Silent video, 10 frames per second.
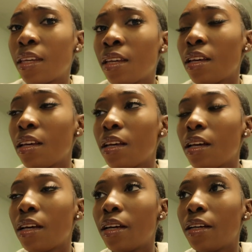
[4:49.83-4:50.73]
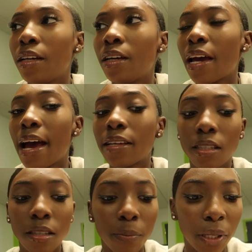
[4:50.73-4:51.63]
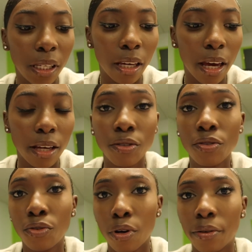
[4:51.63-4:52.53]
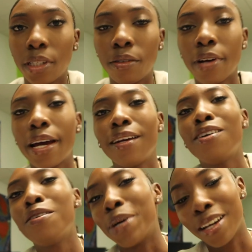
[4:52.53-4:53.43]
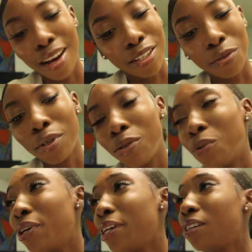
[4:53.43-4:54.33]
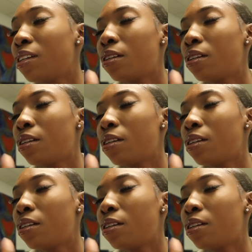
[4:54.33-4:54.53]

it, it, has to be a story, right? Oh my gosh, what do you want?